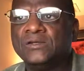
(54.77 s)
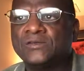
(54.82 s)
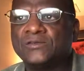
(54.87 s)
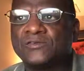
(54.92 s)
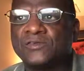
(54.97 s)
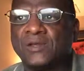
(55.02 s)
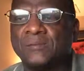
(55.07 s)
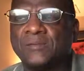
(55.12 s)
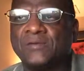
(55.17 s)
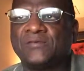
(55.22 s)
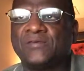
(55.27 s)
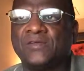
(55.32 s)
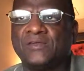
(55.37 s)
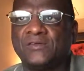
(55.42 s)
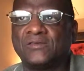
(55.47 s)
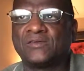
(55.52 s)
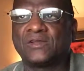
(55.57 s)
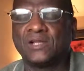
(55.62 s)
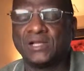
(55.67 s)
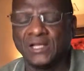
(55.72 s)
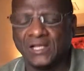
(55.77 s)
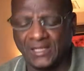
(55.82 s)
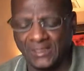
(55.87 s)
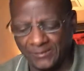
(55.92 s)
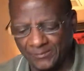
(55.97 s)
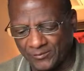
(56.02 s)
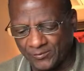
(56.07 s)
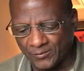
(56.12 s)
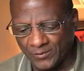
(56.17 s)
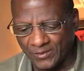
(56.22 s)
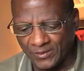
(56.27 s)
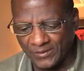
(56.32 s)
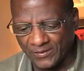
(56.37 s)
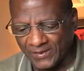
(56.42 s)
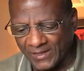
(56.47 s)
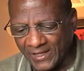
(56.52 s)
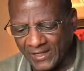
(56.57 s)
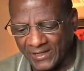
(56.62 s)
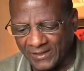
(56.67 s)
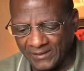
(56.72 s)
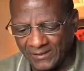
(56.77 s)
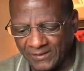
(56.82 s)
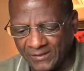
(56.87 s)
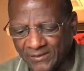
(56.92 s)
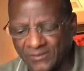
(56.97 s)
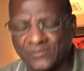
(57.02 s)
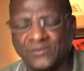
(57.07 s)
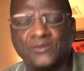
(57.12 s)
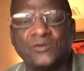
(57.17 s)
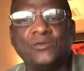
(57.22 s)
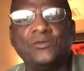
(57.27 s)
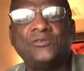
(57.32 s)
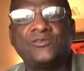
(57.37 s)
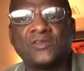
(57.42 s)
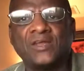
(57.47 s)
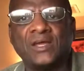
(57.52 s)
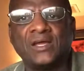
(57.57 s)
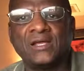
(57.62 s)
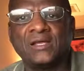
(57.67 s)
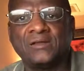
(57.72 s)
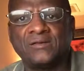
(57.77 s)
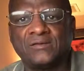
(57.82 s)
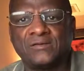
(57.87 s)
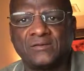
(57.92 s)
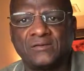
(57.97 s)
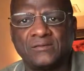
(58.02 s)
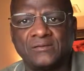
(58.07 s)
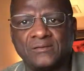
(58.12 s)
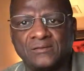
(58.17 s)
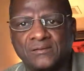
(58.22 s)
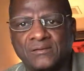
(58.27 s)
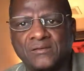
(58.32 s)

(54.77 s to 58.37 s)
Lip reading: Some of his claims were that there's a new science